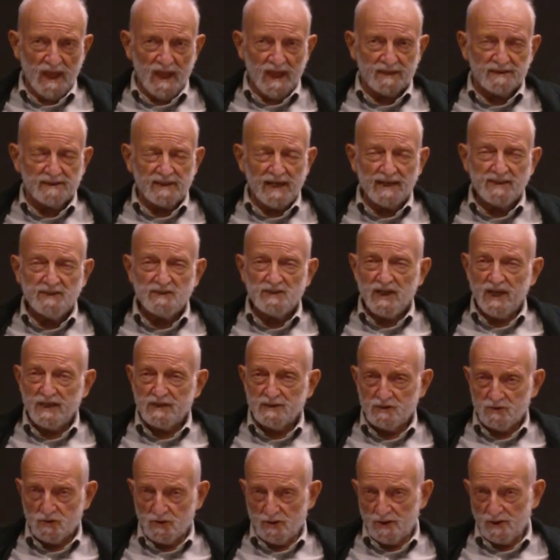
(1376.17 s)

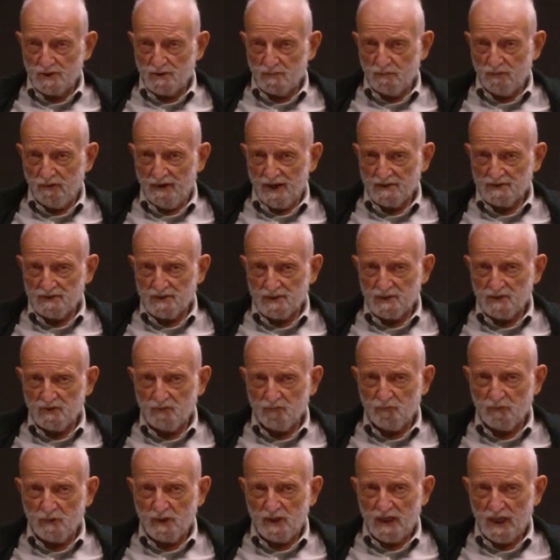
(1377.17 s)
Digestion is a process
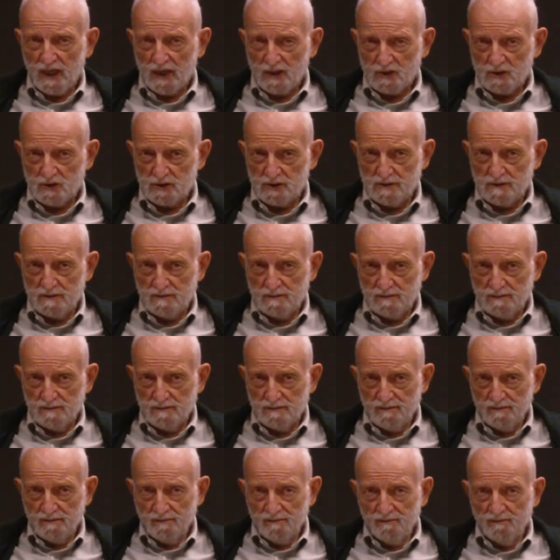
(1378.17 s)
of production
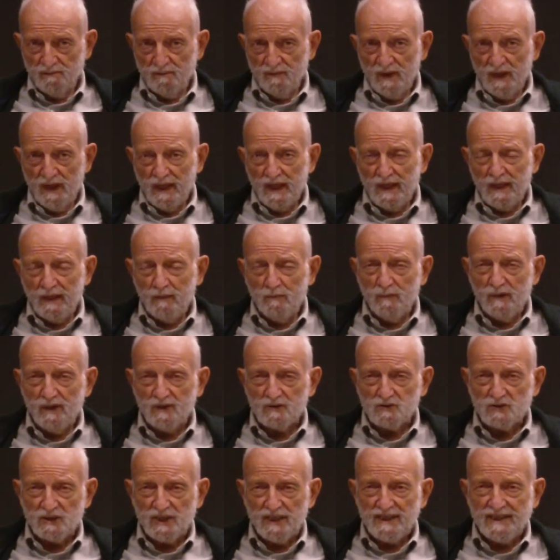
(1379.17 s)
in
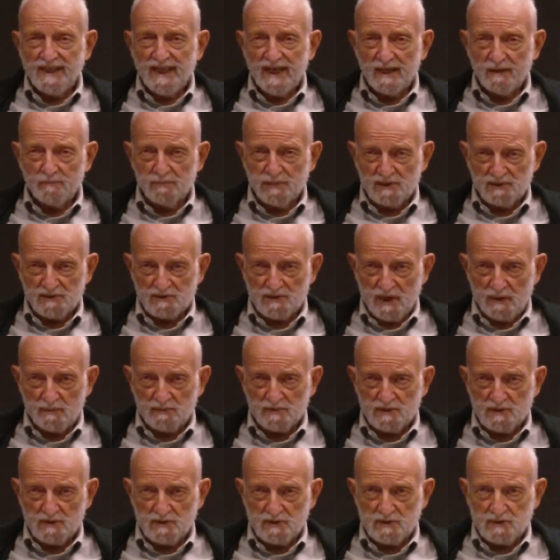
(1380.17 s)
which inedible
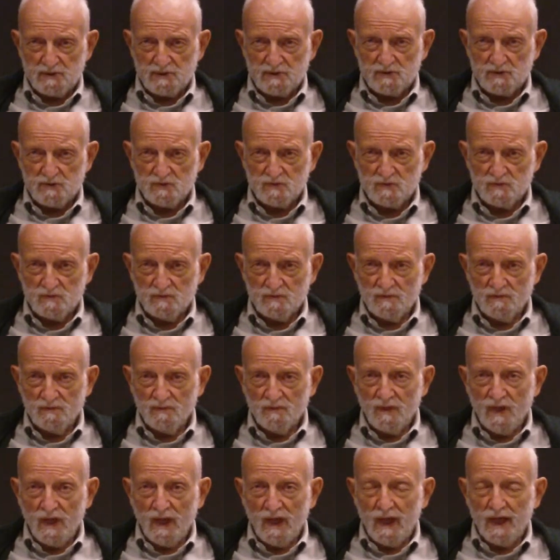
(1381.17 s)
substances
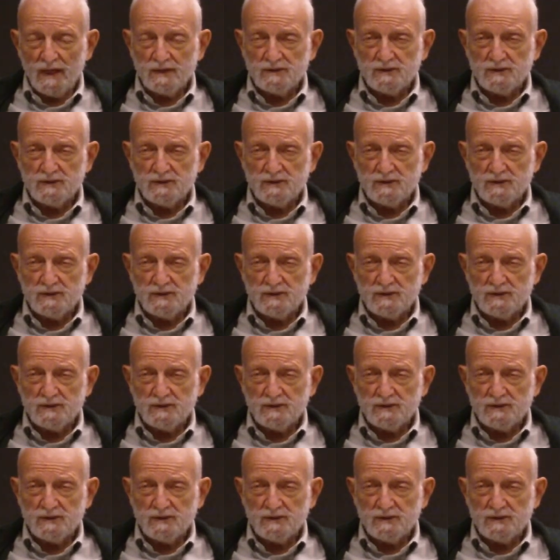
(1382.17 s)
are